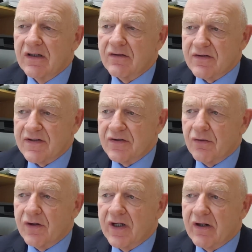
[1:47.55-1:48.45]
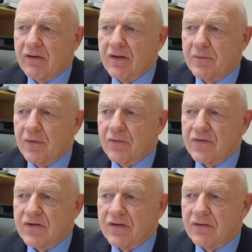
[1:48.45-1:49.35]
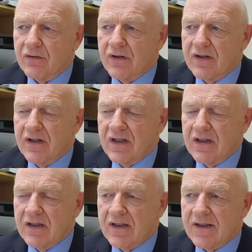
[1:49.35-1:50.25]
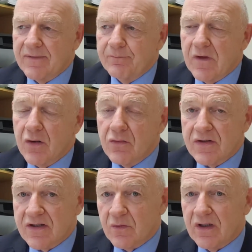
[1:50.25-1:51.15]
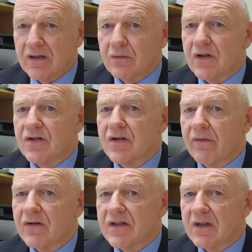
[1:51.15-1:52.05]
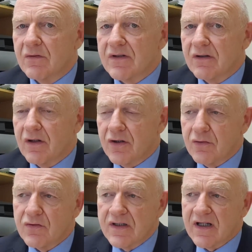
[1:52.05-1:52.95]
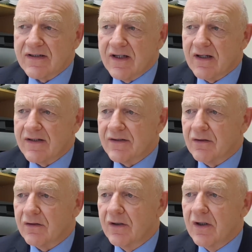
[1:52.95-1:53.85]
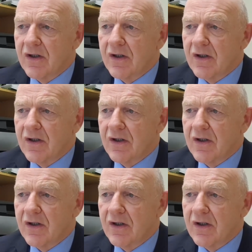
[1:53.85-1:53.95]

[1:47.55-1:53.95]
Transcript: There's a story there in the Post, or in the news as well, which obviously was on the news last night I saw,